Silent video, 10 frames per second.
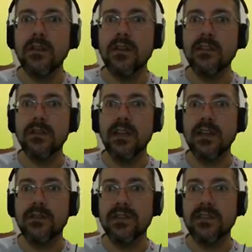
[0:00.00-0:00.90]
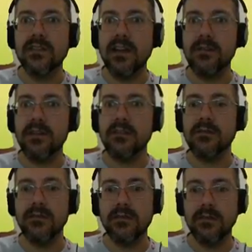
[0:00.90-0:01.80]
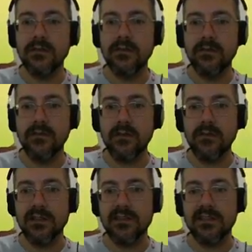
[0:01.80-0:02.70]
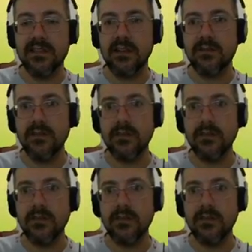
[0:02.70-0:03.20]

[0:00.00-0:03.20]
Let me increase time now. 1 second. As